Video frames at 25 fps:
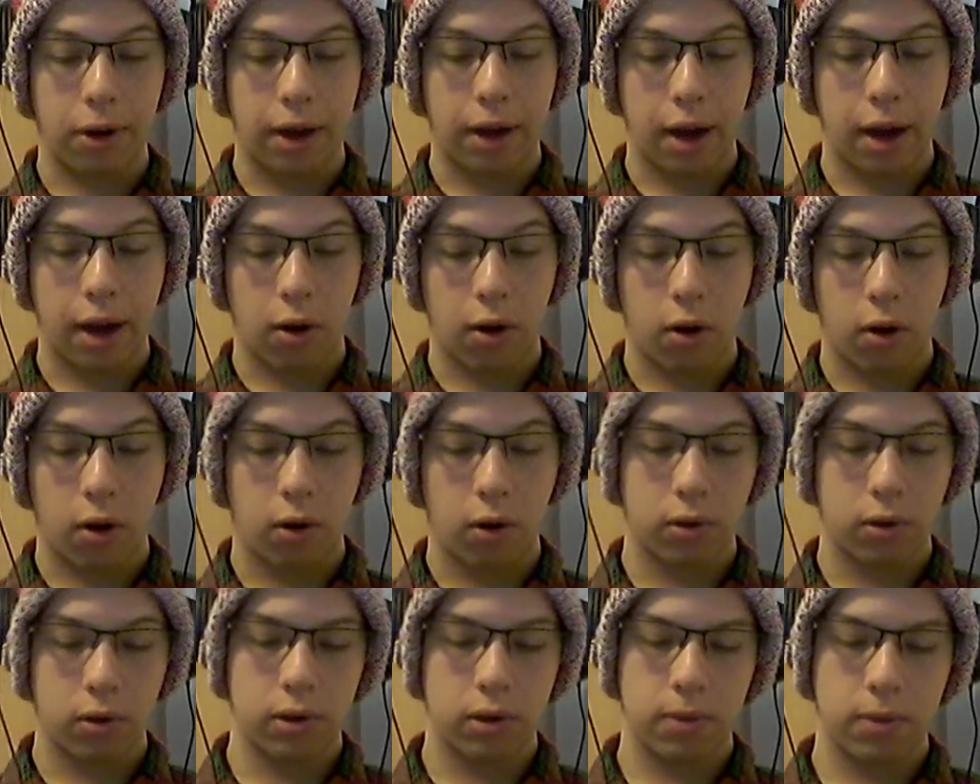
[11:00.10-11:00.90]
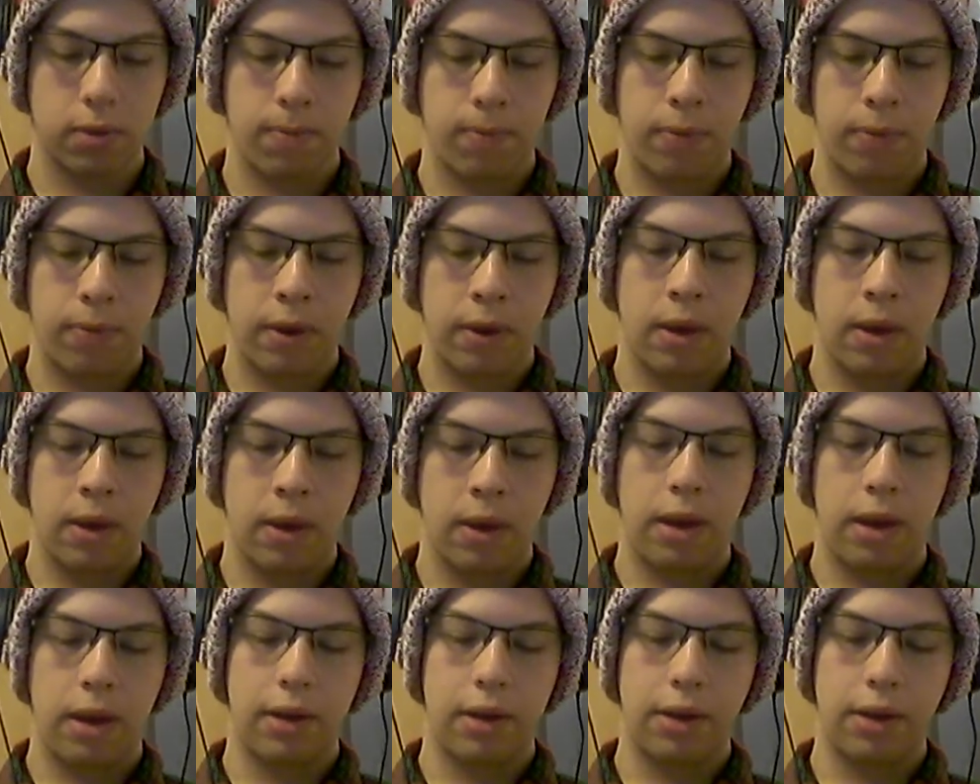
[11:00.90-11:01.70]
catalogs,
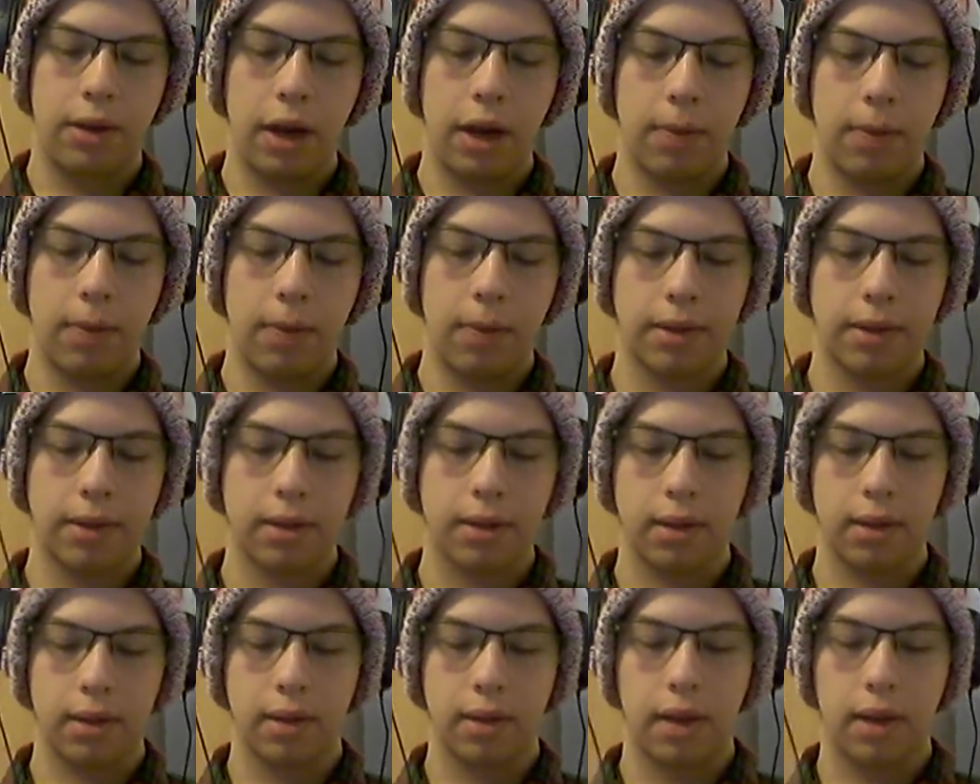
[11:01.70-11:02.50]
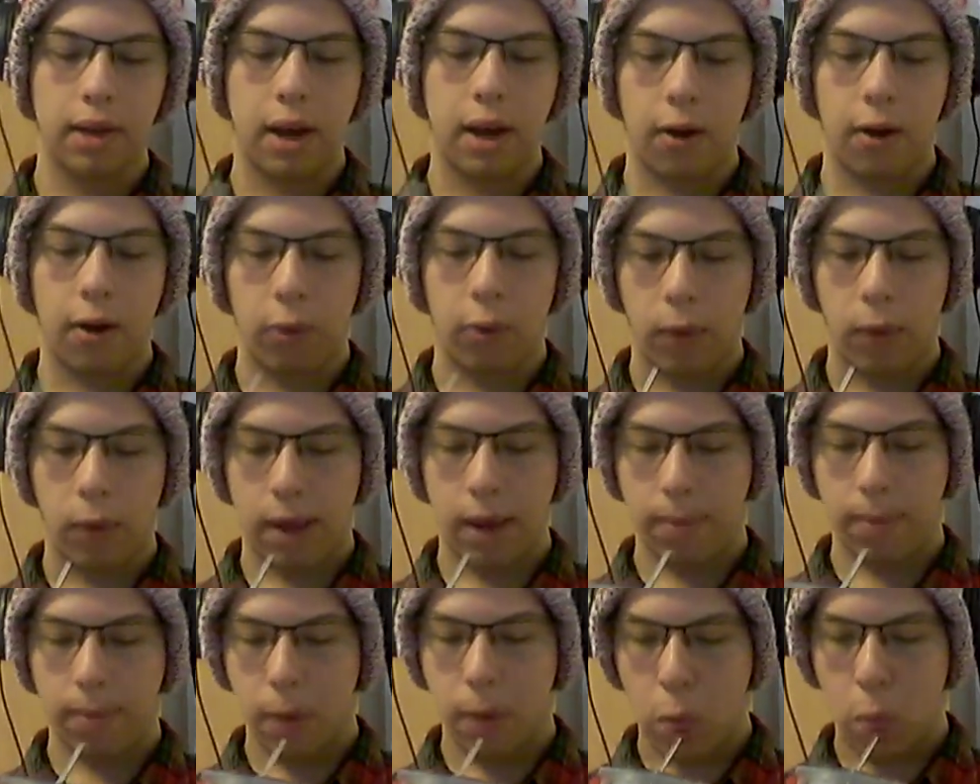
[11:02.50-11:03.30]
in databases, and on the
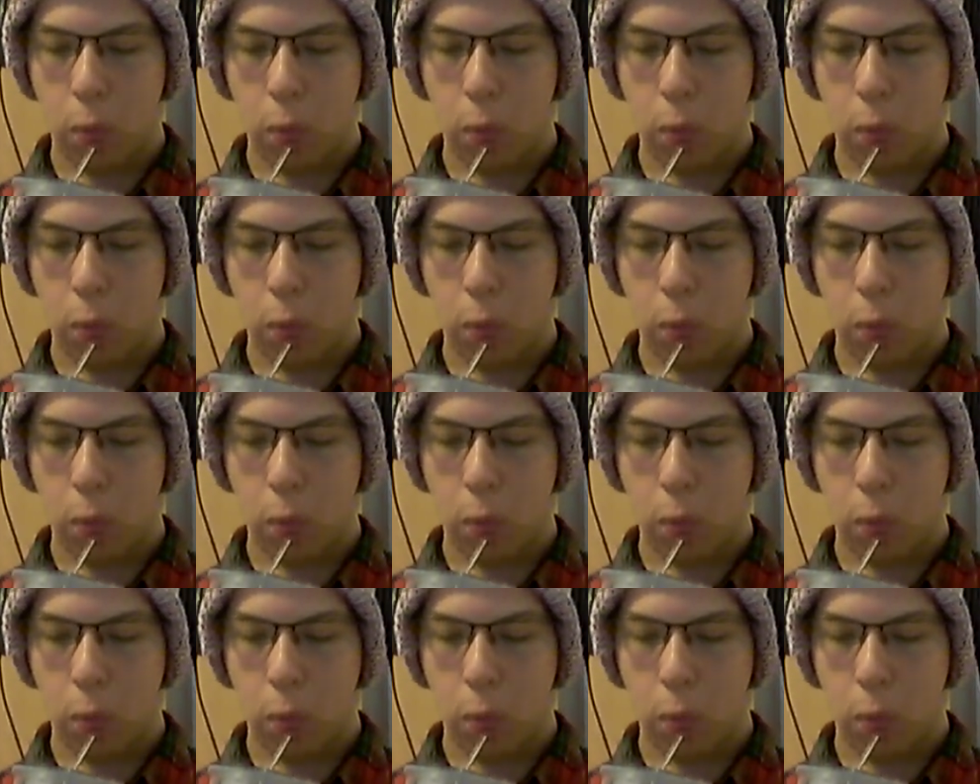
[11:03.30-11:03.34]
web.